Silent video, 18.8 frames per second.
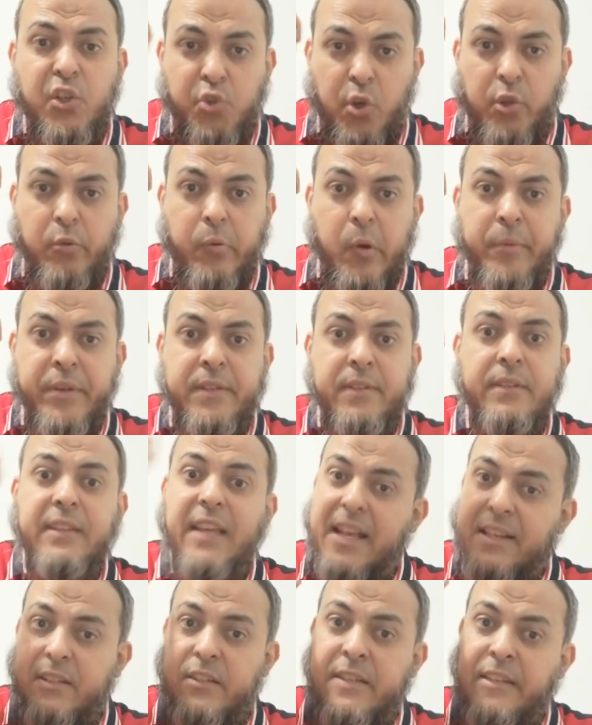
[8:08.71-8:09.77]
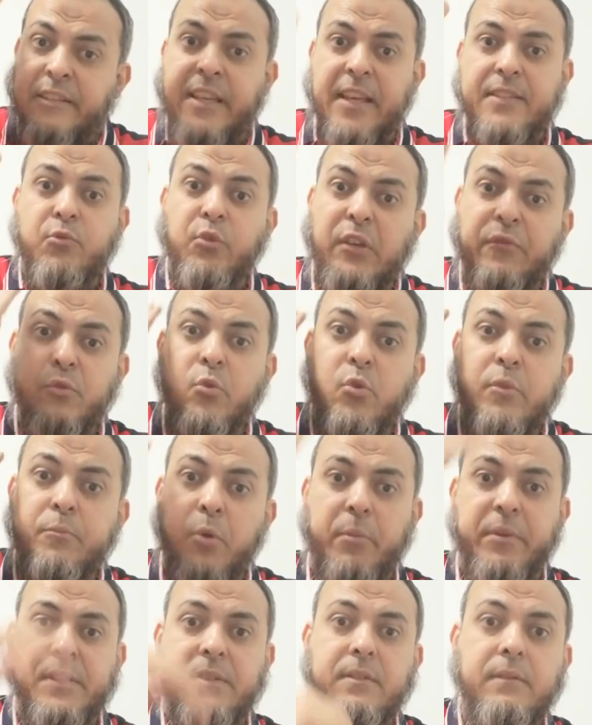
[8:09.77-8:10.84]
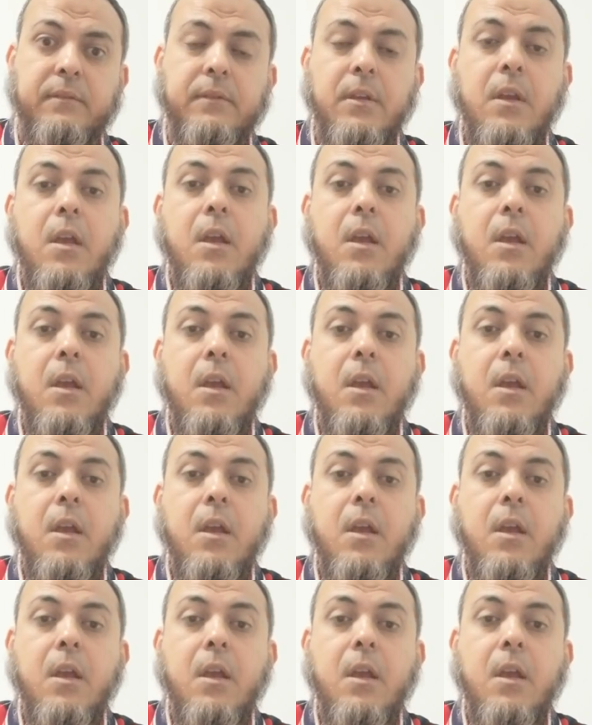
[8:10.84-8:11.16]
a strong promise? Yes, he said yes, we'll give you a promise.